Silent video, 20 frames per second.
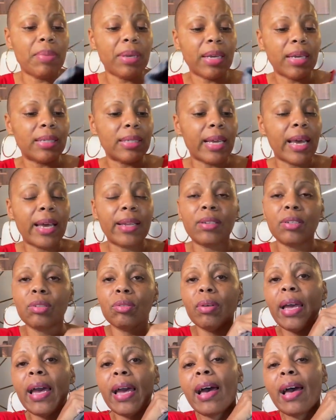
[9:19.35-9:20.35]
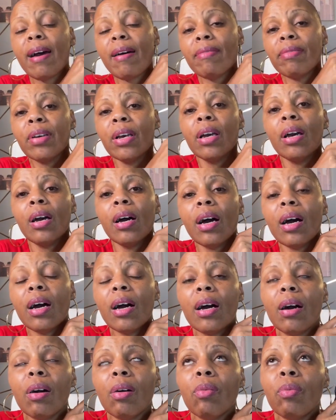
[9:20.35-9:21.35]
Because I do have
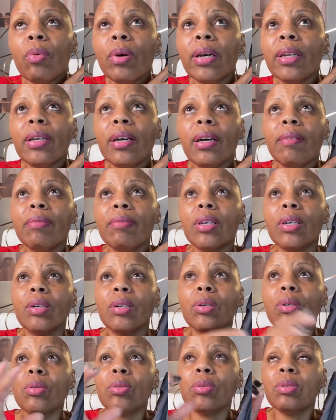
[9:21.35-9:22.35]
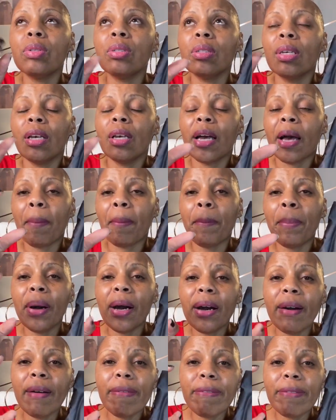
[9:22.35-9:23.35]
uh, one of those
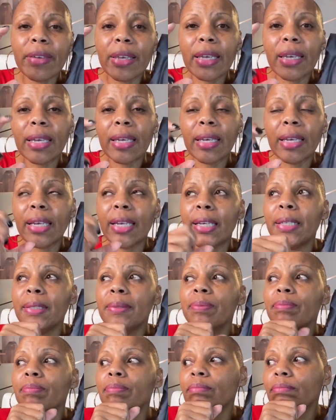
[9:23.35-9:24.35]
puffy